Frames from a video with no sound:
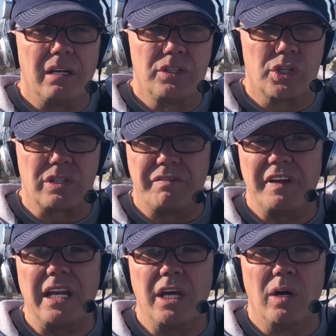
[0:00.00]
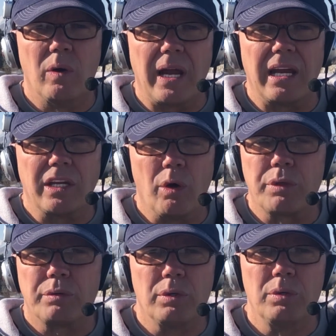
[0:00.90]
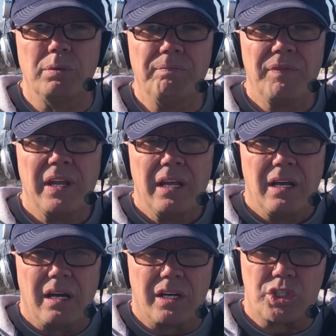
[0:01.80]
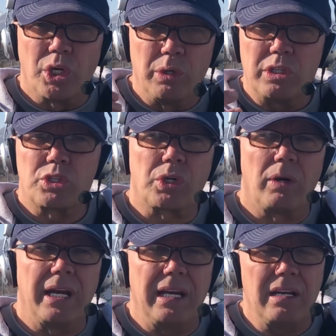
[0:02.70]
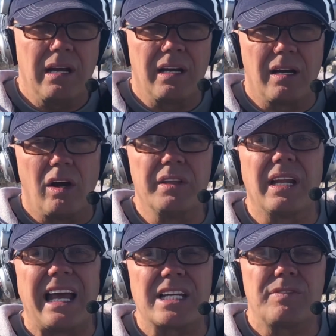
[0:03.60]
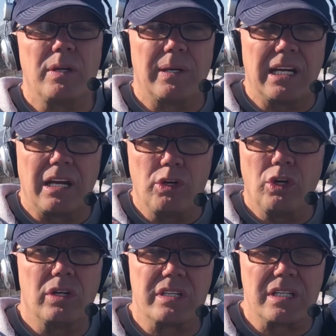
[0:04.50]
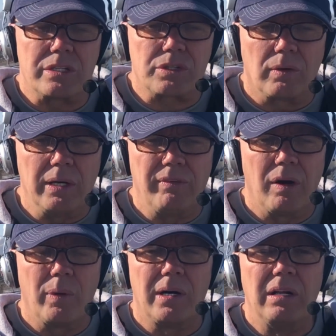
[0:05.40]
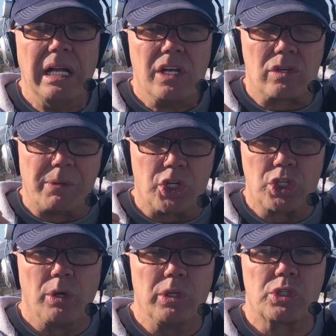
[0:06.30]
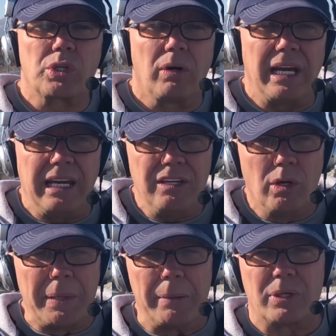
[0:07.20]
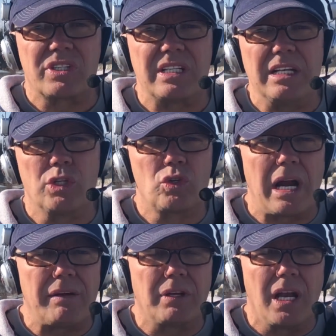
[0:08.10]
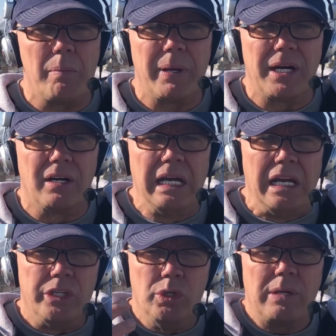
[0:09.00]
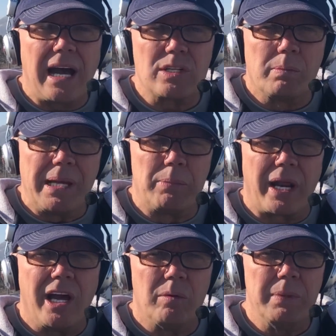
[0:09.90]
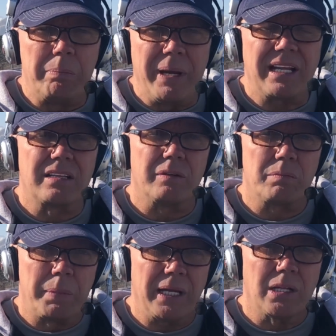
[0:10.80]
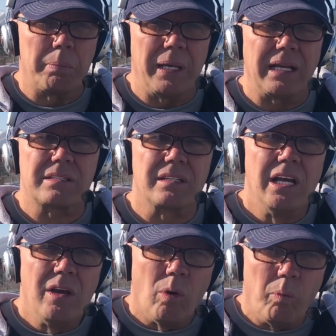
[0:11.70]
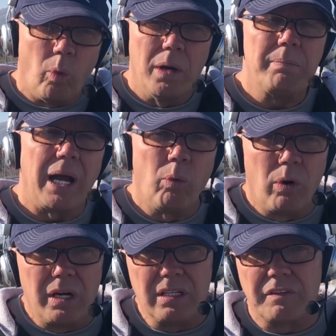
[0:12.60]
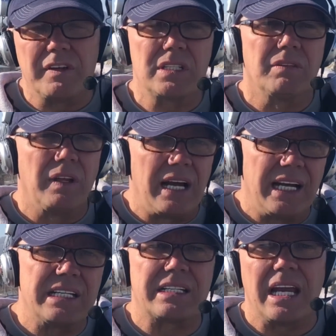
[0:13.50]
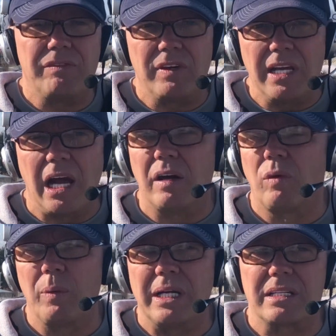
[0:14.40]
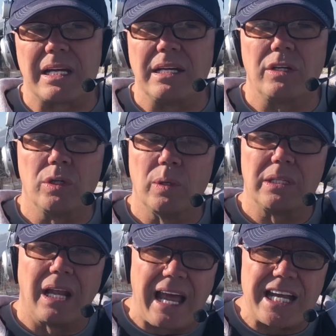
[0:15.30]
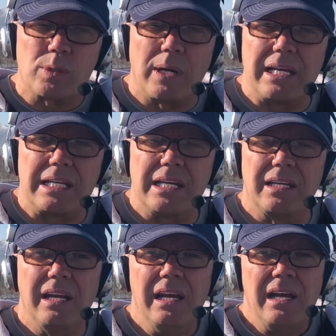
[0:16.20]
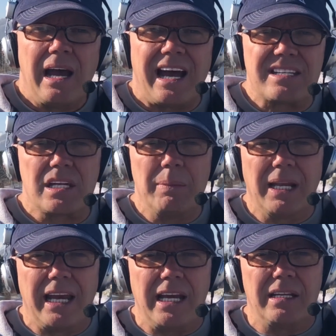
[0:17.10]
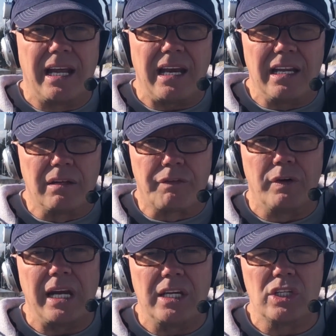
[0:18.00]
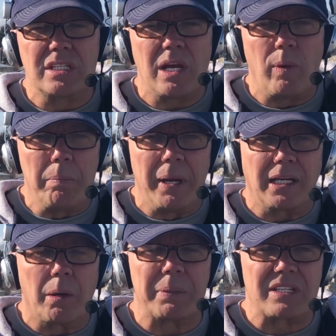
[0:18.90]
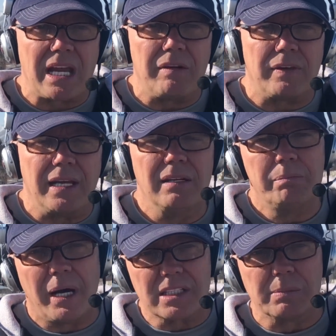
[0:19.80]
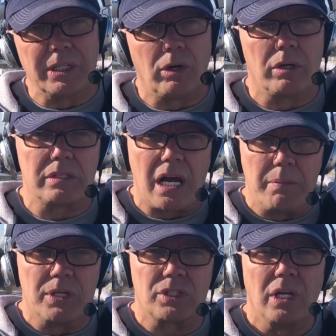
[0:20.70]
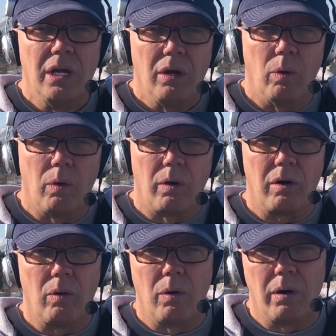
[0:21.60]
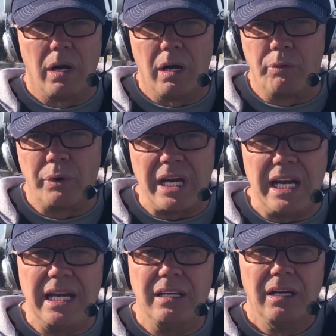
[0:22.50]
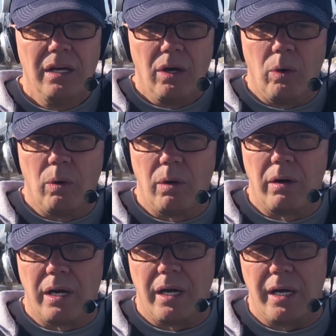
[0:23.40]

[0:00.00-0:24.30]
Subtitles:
just a video, and go through, show you the screen. On the last video I did, I know you couldn't see the screen very well, so I'm going to show you the screen. You'll be able to see the draft a lot better. You guys will be able to help me pick the picks one by one, defensive line, safety, however we decide to do it. The last one I did, I simulated that in the free agency we picked up a safety, possibly Earl Thomas or Reed or